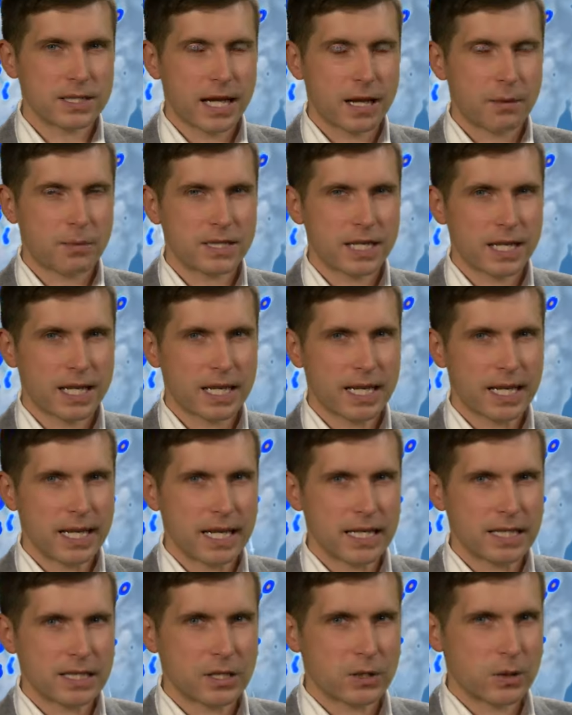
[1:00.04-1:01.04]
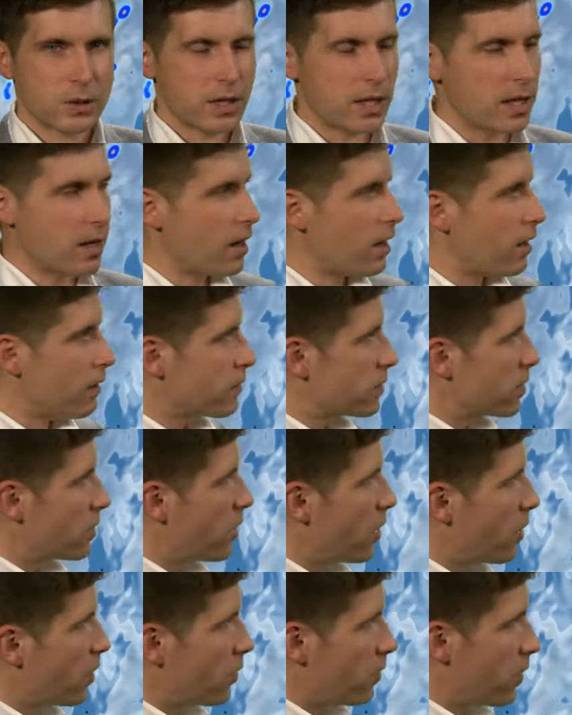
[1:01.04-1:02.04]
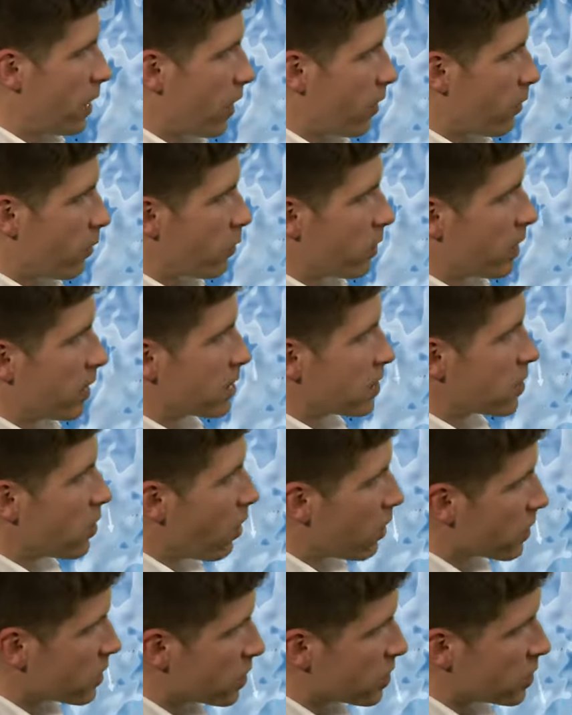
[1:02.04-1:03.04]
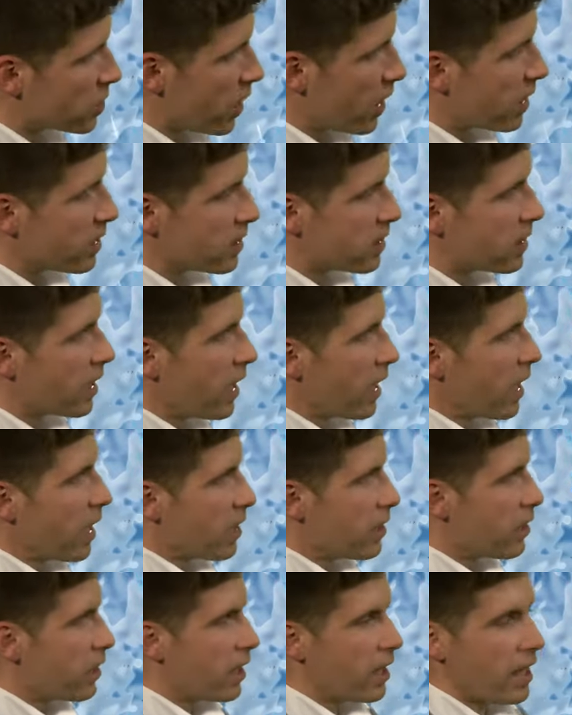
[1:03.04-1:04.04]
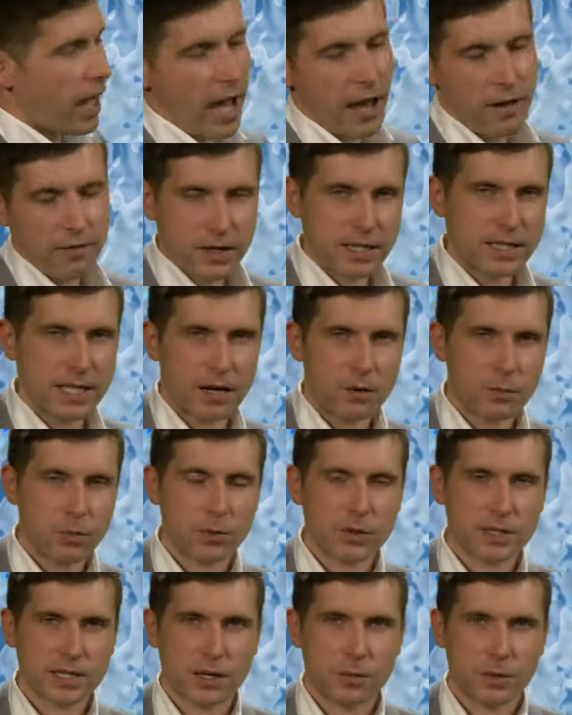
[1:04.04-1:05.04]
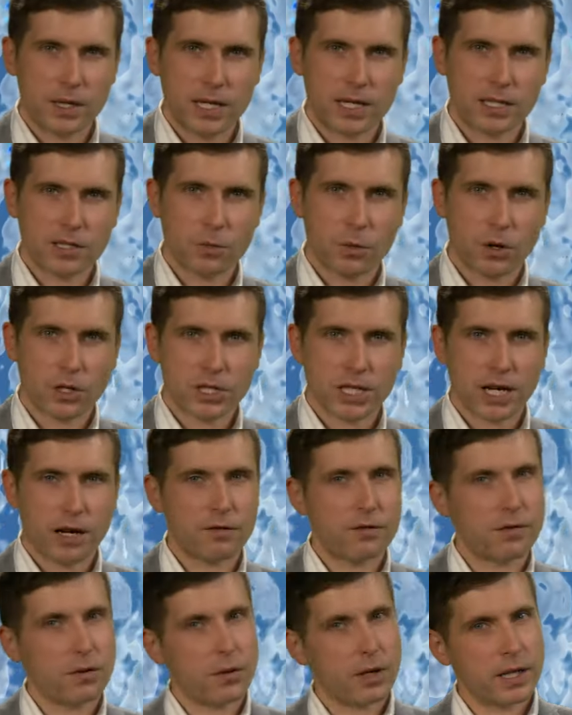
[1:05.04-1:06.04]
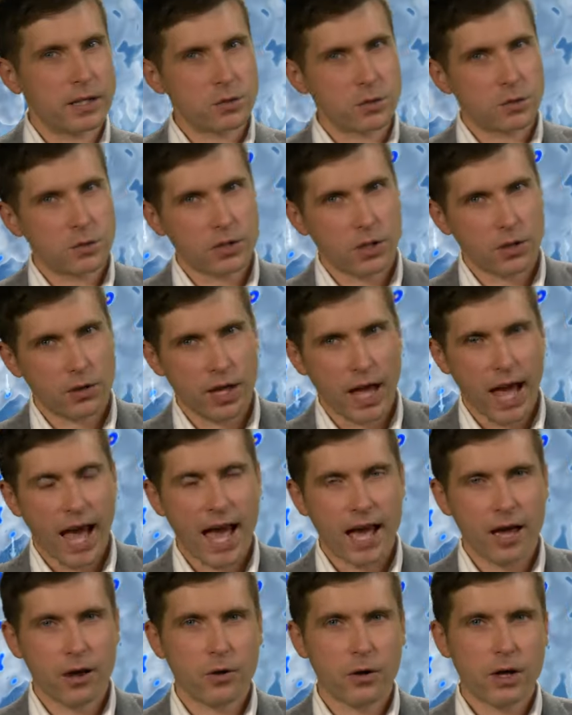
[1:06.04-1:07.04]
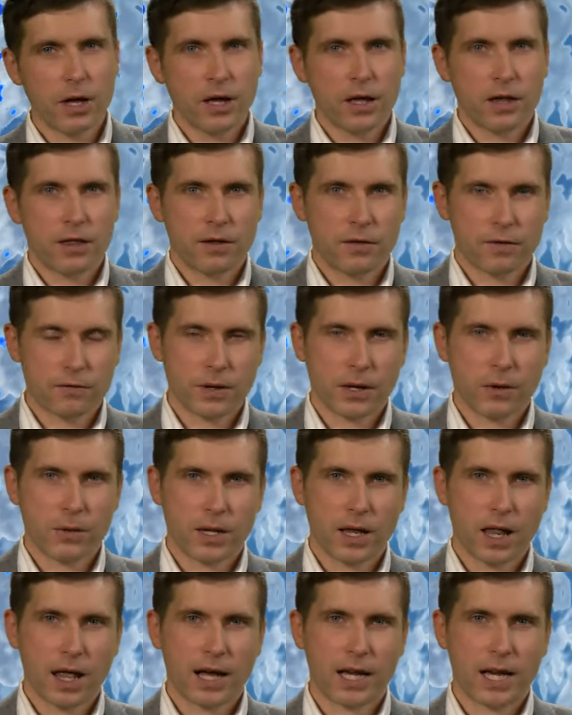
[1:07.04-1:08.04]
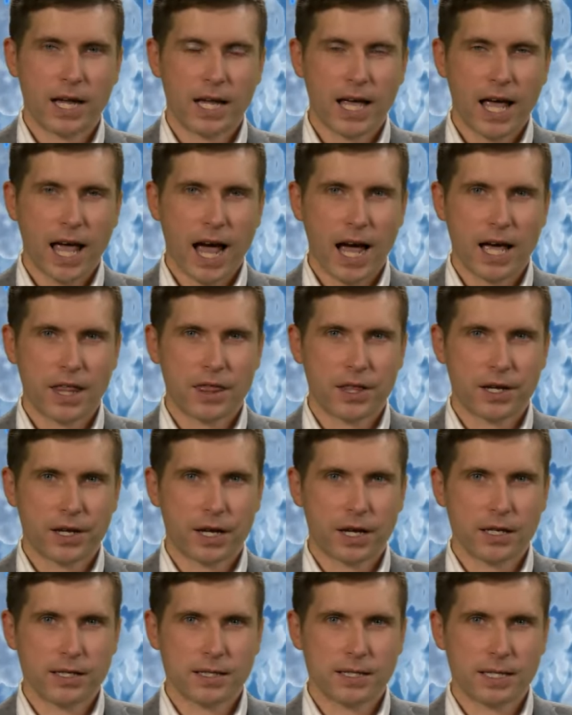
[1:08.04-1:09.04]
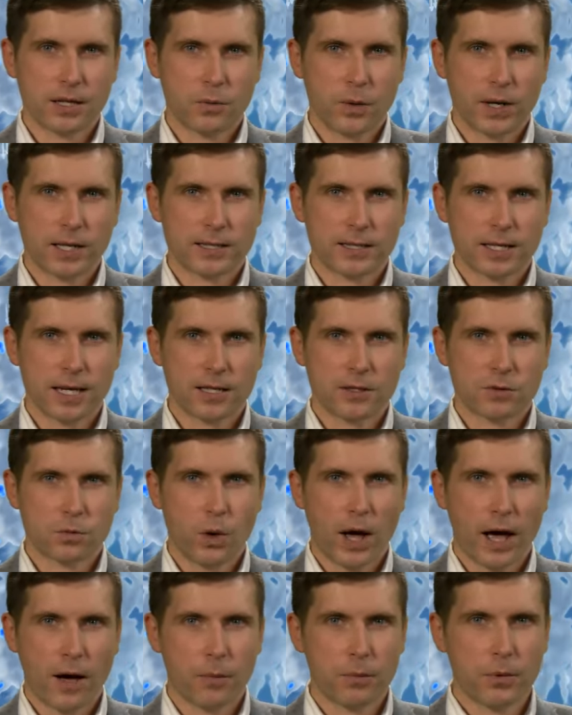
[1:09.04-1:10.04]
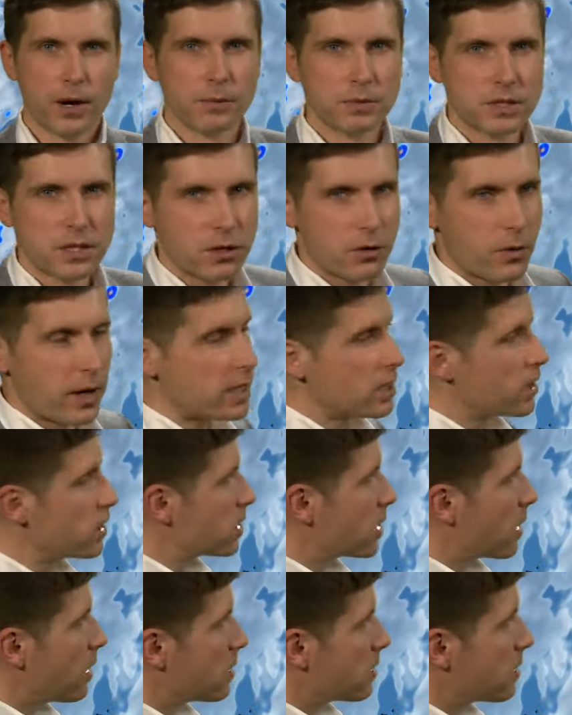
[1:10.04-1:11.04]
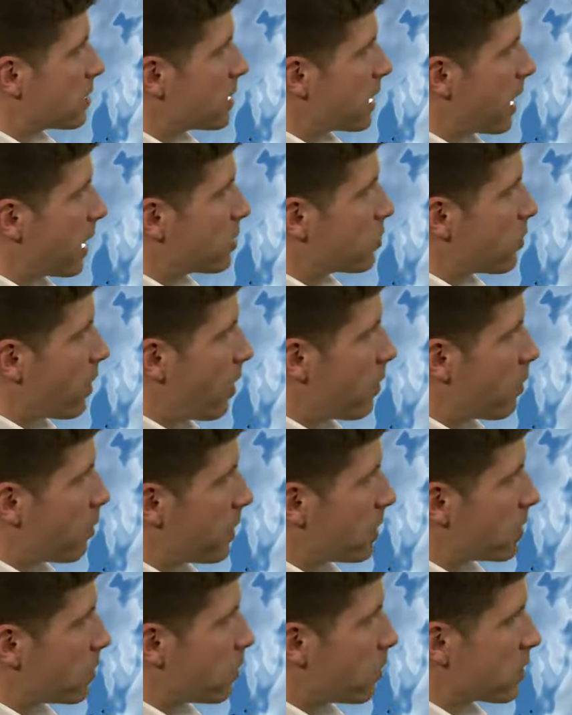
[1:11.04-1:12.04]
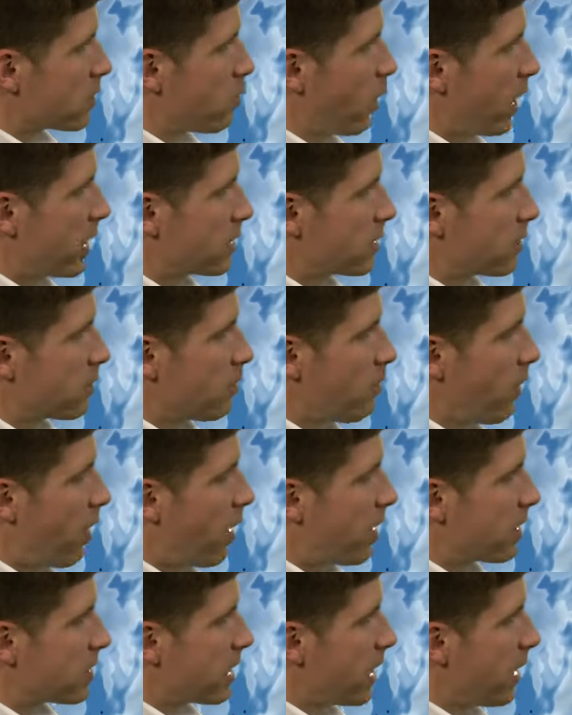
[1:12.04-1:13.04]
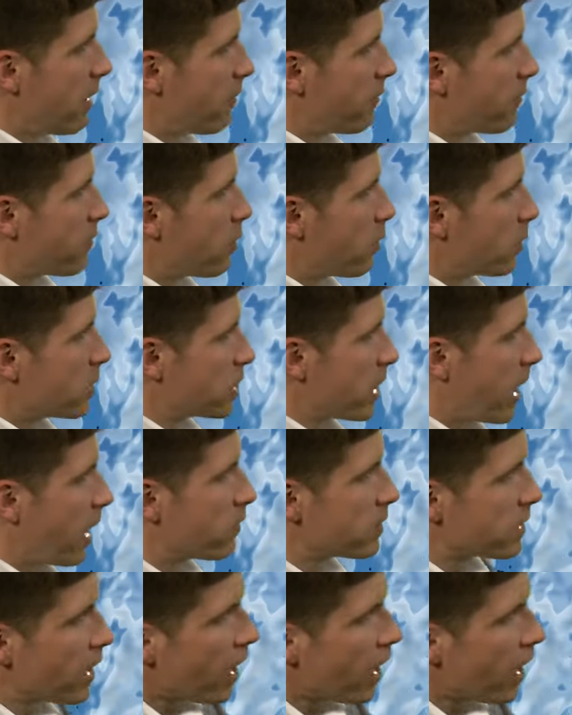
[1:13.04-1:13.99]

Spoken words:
day, particularly into the afternoon. Now, it's not just the heavy downpours that we need to watch out for. It's also the hail, the frequent lightning and the gusty winds as well. Perhaps the greatest chance of staying dry will be towards western parts, here fewer showers,